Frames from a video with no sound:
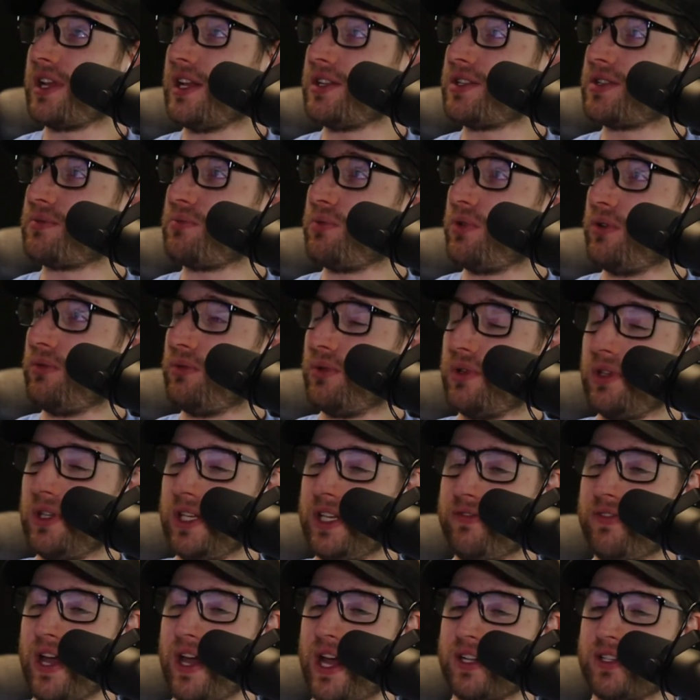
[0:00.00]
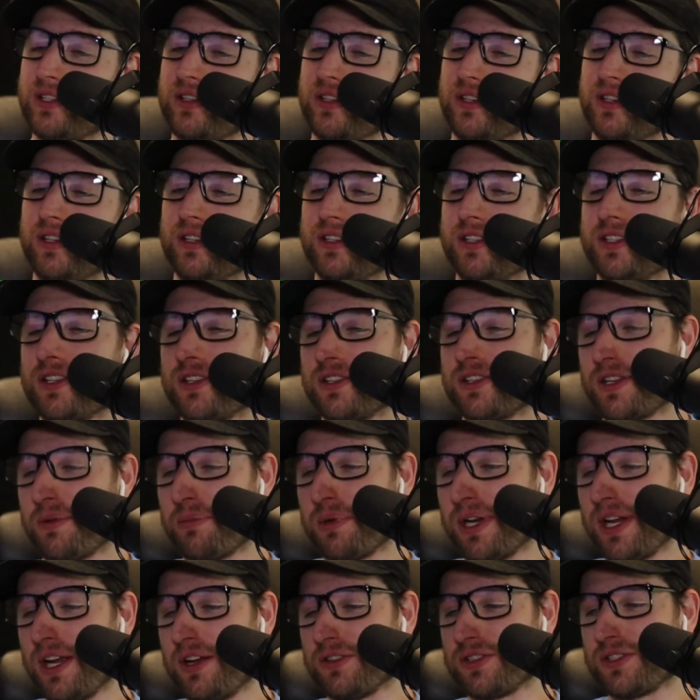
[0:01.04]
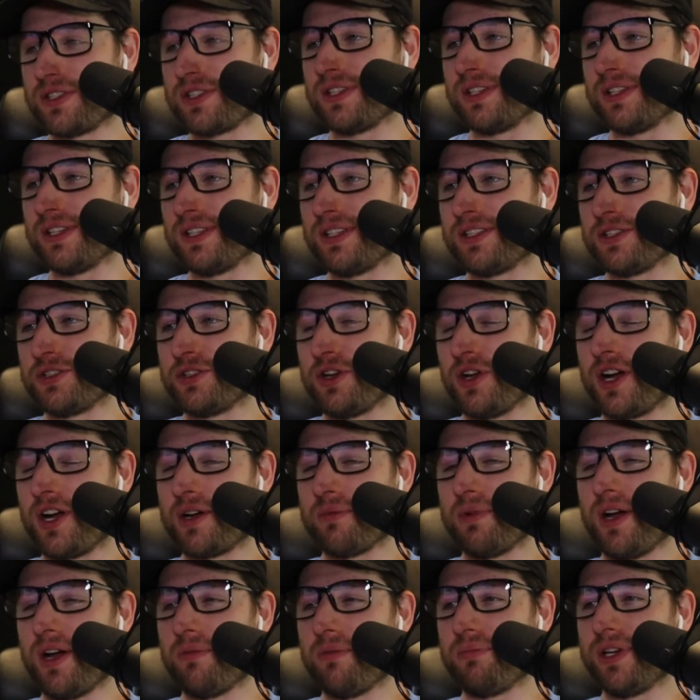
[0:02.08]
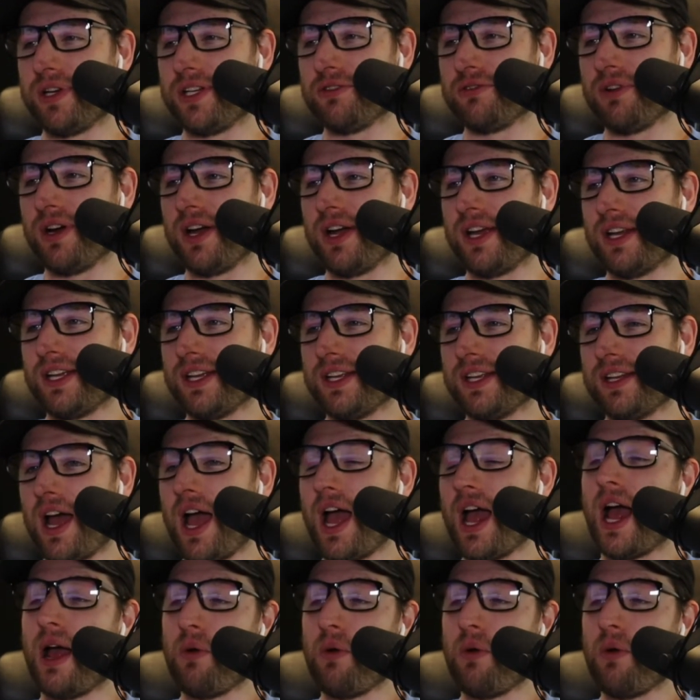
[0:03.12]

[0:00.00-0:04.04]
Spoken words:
We'll leave that to somebody else to talk about. But you're right. I